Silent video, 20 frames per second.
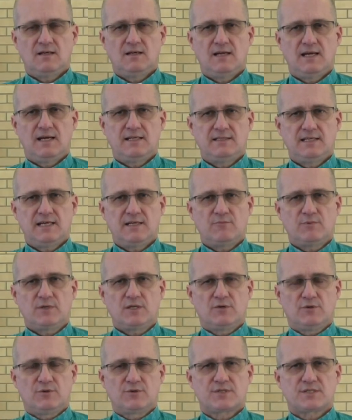And yet we
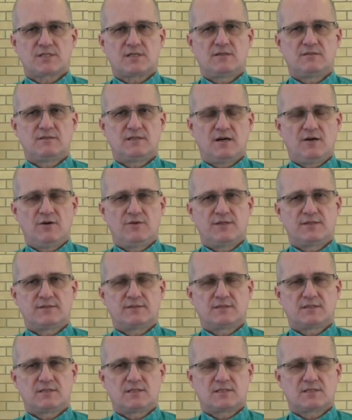also know that
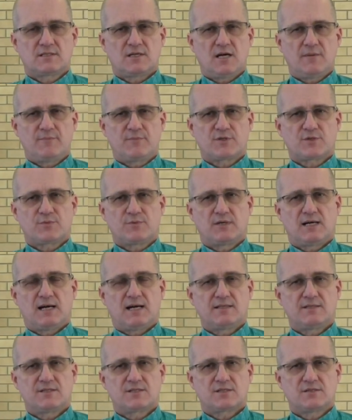the disciples were
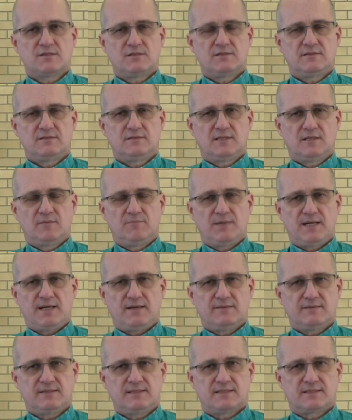uncertain
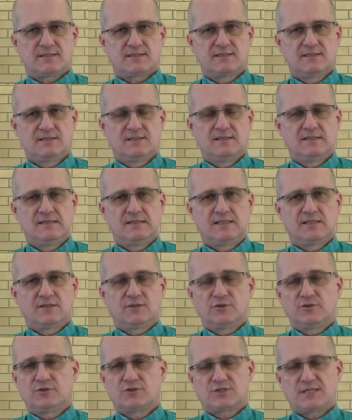about this. In
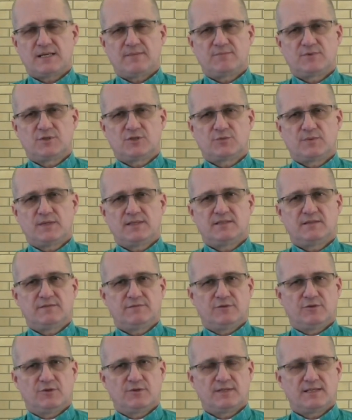Luke chapter
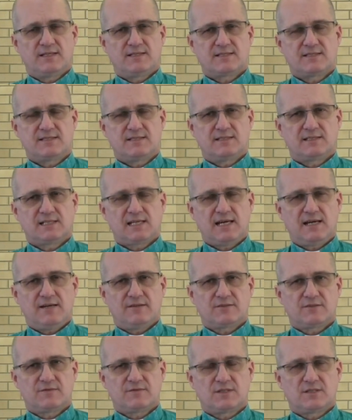24, there's the
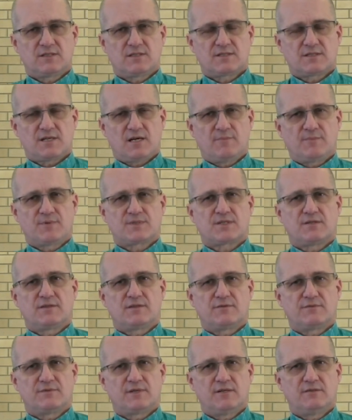account of the disciples on
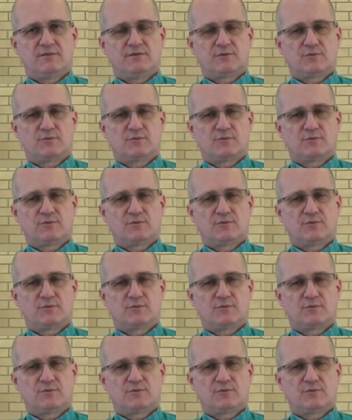the road